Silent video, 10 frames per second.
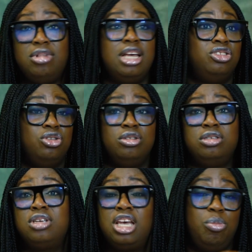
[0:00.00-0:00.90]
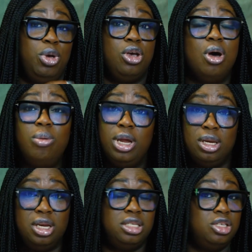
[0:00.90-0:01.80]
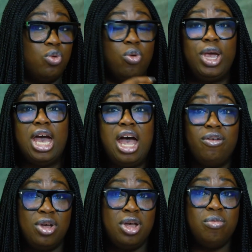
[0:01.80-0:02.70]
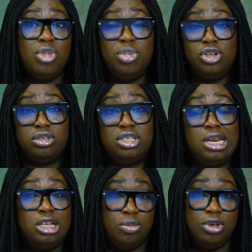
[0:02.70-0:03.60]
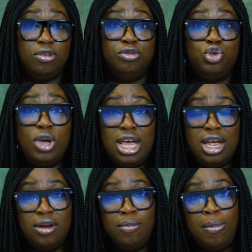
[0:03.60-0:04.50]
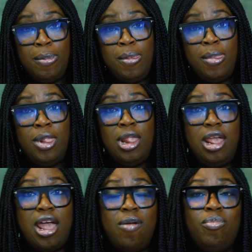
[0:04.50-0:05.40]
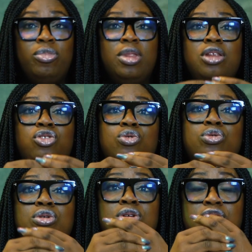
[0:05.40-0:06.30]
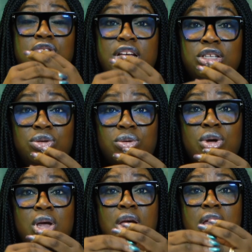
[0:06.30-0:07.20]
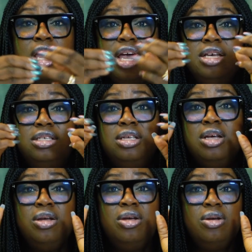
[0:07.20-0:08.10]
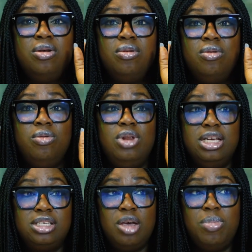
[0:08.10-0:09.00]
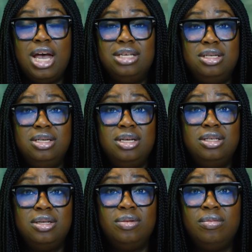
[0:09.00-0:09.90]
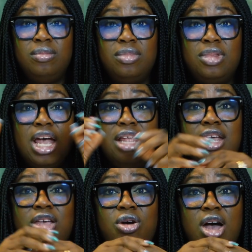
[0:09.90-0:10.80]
let's just keep it going. This is what we have. Maybe just a little bit of tweaking. Yeah. Do little is, let's keep it as it is. And then you